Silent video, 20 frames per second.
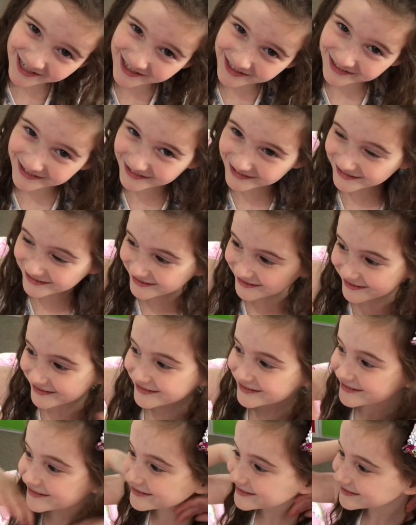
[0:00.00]
Yeah, you're a good
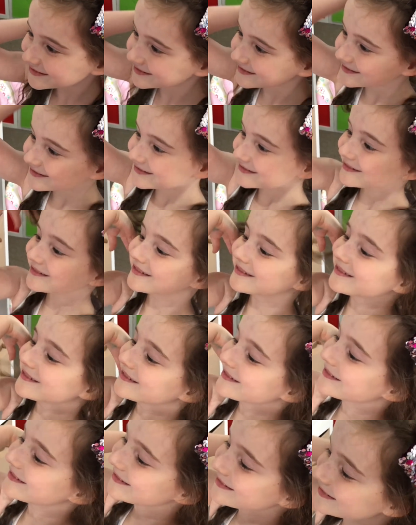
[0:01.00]
counter.
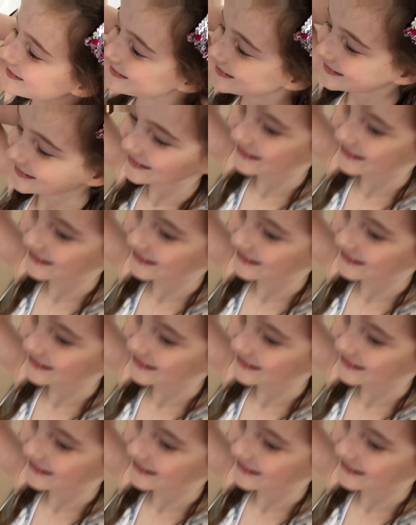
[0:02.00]
All right, now